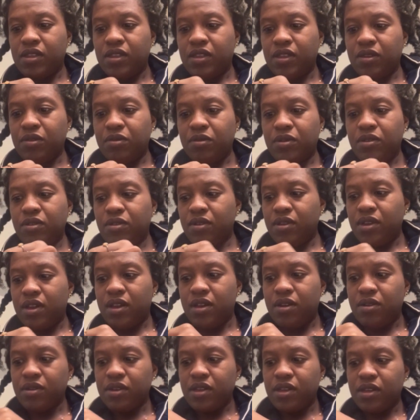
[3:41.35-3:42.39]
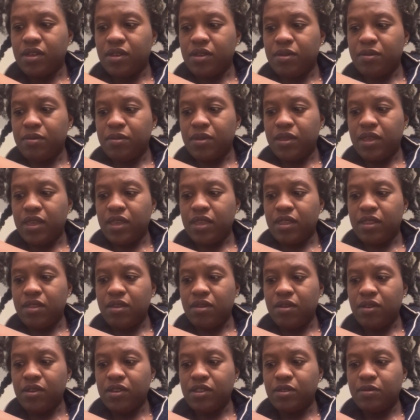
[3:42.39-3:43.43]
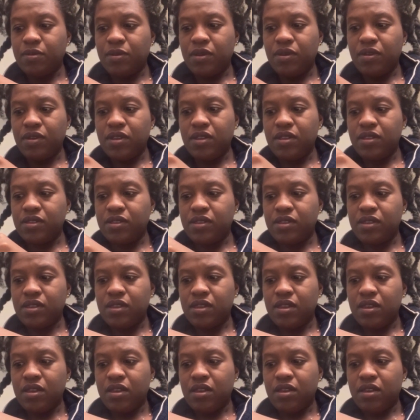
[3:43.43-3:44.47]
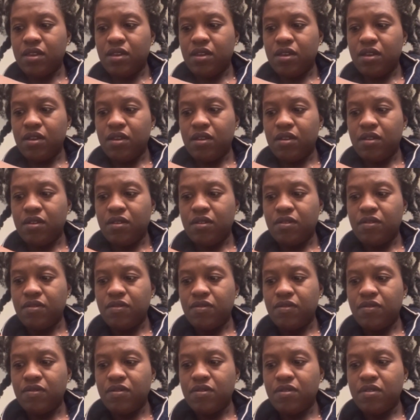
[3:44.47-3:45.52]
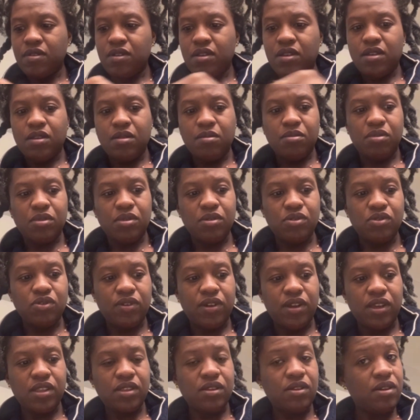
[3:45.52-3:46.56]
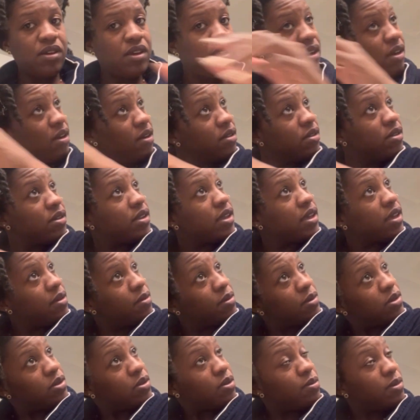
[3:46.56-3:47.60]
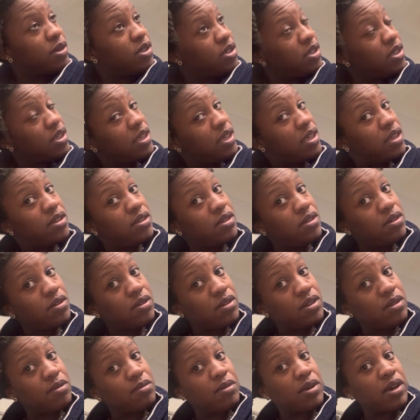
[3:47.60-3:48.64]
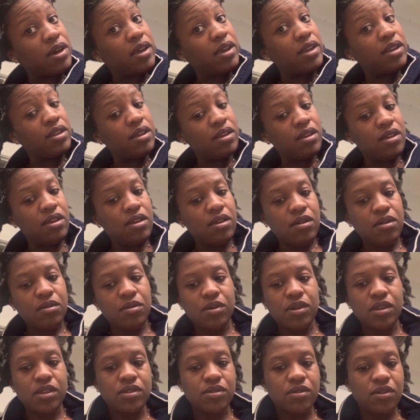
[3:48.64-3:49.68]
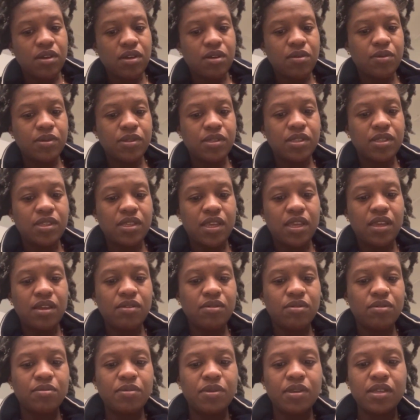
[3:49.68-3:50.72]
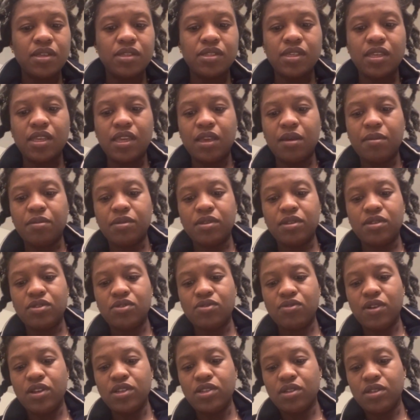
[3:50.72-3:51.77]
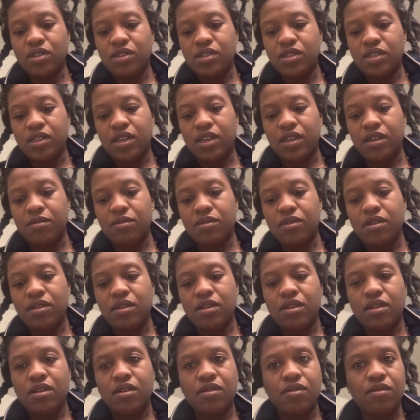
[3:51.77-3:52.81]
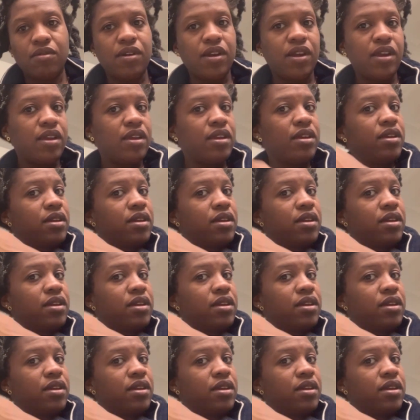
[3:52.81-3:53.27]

Like wonder how come like their experience of blow drying their hair looked like it was so much easier than mine. Well, because their hair wasn't tangled because they kept it stretch all the time, right?